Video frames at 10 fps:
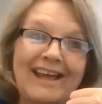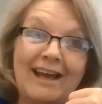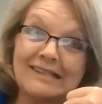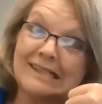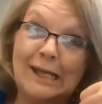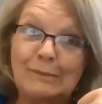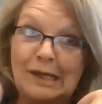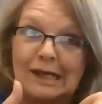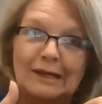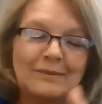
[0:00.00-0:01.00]
yeah, sign me
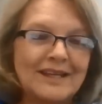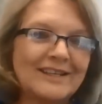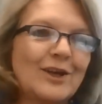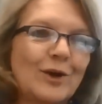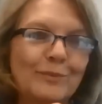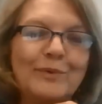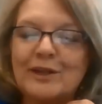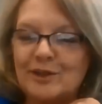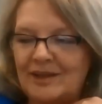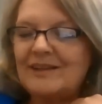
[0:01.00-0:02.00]
up. No,
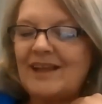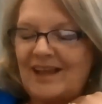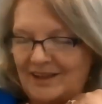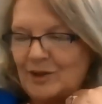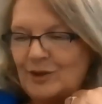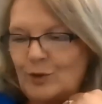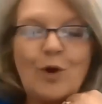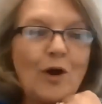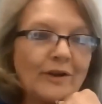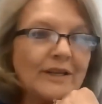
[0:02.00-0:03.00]
but you
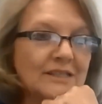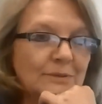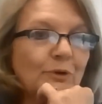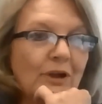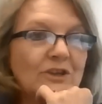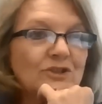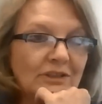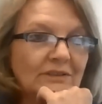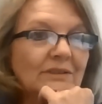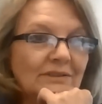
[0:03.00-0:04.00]
are an inspiration.